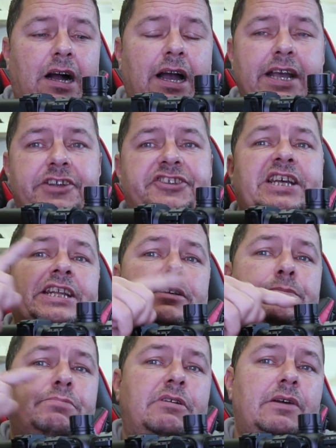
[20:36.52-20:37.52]
I could set that
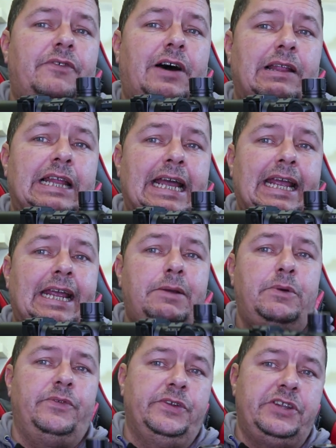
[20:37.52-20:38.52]
as profile
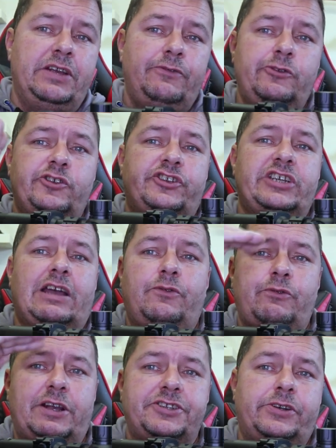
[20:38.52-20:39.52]
A with a different set
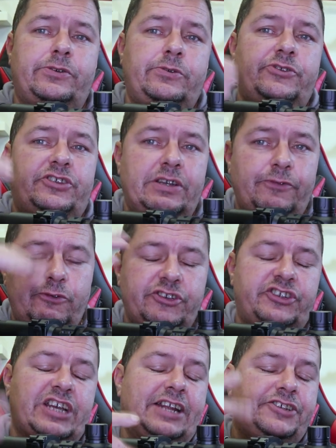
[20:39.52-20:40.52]
of reticles,
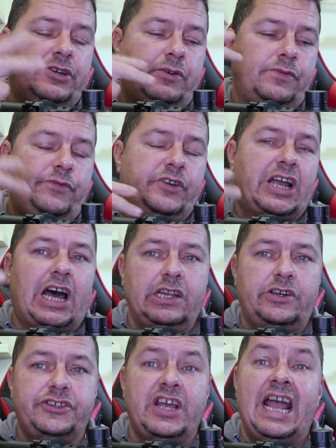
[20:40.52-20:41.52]
different set of
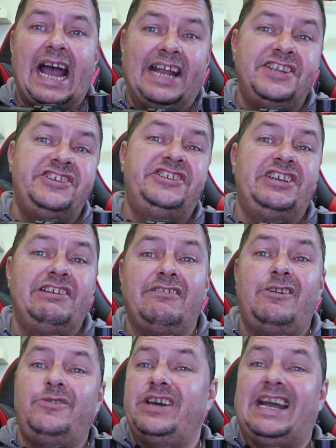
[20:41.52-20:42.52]
colors, and
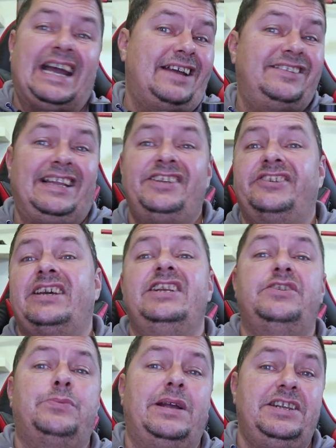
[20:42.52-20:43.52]
zeroed at, let's
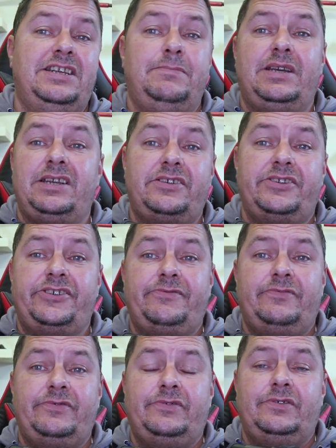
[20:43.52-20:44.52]
say, 20 meters.
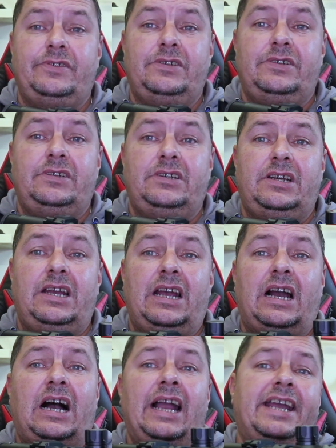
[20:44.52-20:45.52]

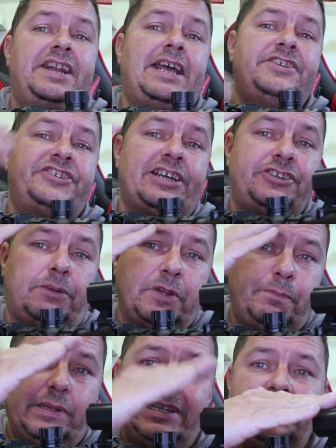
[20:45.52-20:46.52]
I can then set up
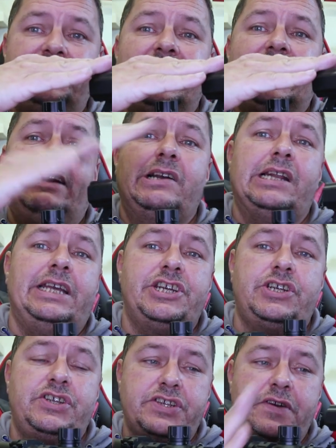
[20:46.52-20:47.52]
the ballistic
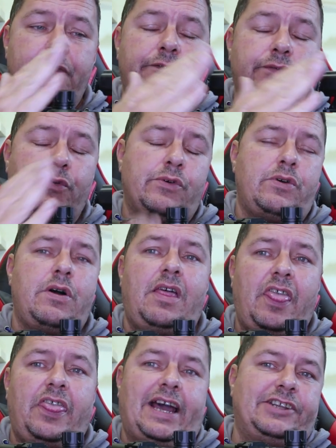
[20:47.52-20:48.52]
calculations for
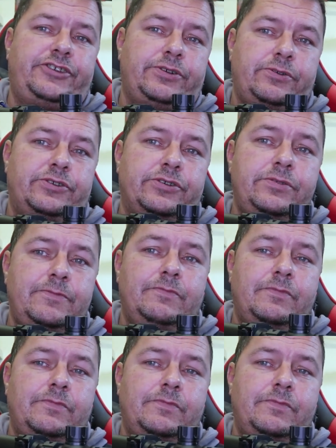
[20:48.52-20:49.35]
that 2.2.